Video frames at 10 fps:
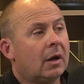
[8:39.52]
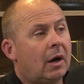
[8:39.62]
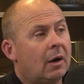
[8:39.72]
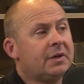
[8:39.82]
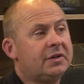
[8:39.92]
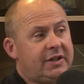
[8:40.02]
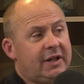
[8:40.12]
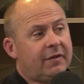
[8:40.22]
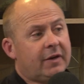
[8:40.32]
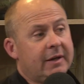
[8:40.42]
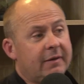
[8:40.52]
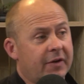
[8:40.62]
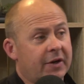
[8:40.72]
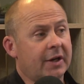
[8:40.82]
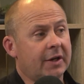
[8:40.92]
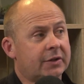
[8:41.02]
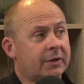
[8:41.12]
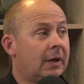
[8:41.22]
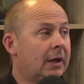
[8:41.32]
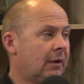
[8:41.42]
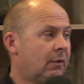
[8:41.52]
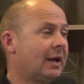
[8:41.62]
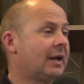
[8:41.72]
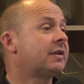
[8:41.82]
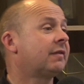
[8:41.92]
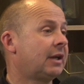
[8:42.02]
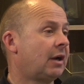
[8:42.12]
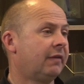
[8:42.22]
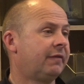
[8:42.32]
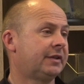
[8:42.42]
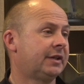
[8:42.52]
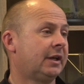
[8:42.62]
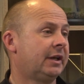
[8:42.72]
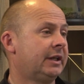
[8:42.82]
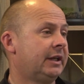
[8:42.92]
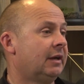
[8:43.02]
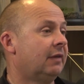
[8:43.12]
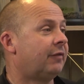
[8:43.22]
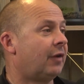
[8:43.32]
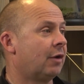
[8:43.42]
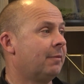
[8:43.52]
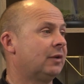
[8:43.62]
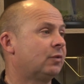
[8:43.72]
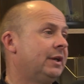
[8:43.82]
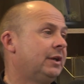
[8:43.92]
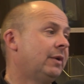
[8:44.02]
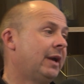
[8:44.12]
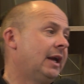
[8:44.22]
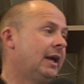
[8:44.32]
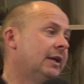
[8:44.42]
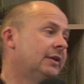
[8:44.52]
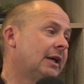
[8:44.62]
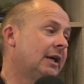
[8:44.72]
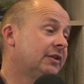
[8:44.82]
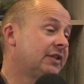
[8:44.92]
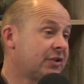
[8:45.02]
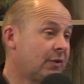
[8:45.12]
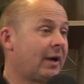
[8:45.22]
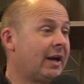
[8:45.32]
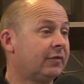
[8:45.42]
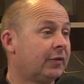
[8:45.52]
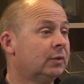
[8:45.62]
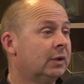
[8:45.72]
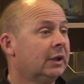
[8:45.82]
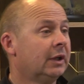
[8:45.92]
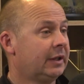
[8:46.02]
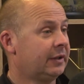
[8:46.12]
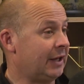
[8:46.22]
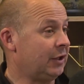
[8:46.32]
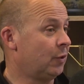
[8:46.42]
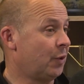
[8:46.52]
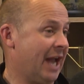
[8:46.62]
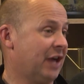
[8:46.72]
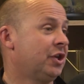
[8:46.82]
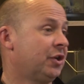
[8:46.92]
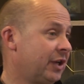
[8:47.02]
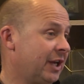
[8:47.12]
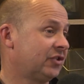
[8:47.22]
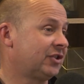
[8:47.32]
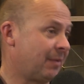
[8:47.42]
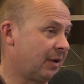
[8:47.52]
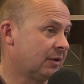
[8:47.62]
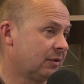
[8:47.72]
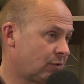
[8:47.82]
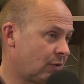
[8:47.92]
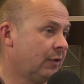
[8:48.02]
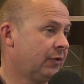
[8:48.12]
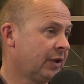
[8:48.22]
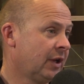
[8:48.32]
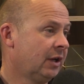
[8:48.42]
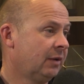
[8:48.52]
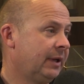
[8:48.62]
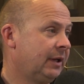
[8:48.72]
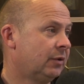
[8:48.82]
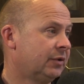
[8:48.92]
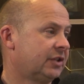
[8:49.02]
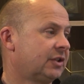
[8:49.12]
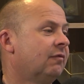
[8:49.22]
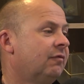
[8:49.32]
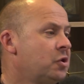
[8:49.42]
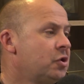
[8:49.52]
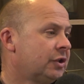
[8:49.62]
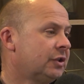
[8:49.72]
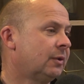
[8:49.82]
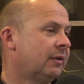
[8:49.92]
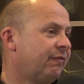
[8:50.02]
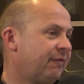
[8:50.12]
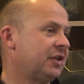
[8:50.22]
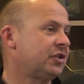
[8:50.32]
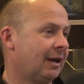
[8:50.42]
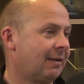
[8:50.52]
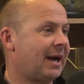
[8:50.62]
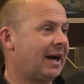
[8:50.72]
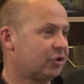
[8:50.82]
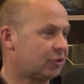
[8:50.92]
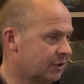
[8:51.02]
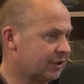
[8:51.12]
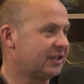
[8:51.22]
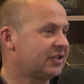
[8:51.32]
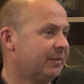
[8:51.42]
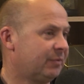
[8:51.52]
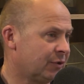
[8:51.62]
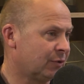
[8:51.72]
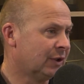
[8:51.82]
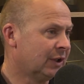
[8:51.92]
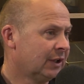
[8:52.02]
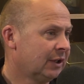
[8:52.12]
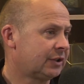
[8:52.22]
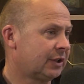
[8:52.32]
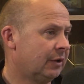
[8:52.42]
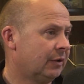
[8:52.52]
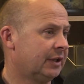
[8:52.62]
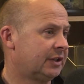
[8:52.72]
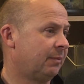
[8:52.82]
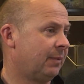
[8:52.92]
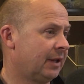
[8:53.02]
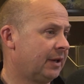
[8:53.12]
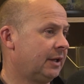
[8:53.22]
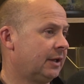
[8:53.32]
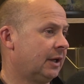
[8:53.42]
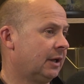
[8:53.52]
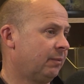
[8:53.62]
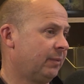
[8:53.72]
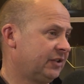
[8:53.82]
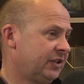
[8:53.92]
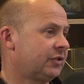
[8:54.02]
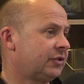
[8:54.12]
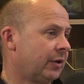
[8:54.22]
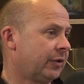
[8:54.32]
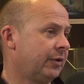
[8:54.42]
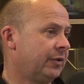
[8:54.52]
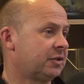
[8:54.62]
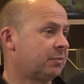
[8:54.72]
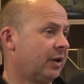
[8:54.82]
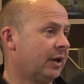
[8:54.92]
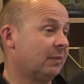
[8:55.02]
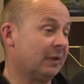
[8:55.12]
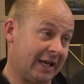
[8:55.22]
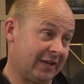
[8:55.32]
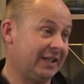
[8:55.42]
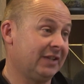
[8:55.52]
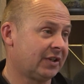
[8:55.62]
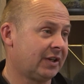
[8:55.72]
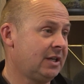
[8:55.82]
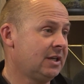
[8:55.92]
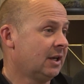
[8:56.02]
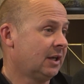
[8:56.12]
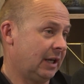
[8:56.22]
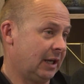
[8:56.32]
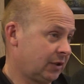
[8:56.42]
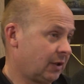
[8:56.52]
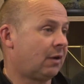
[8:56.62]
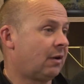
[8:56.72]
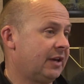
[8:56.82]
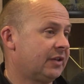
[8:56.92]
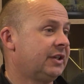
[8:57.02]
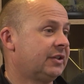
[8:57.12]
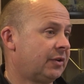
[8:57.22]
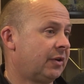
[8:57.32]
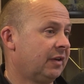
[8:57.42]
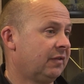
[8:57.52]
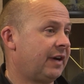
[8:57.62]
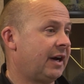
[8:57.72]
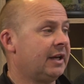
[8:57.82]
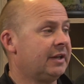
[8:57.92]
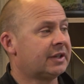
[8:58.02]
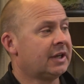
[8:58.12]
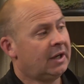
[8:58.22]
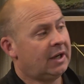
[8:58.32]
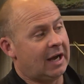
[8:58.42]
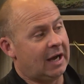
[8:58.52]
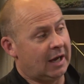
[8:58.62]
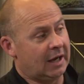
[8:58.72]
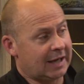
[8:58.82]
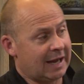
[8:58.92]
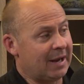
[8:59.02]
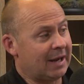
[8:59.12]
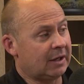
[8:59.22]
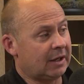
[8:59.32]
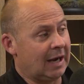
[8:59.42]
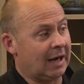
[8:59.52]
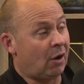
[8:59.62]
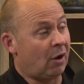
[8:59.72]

to? I would definitely fit it into a relatively high fertility environment where you had uh, decent rainfall that you actually could get summer growth because its conversion to a finishing pasture is exceptional. So its ability to be set stock through the spring with that density and tolerate a set stocking phase, uh, coming uh,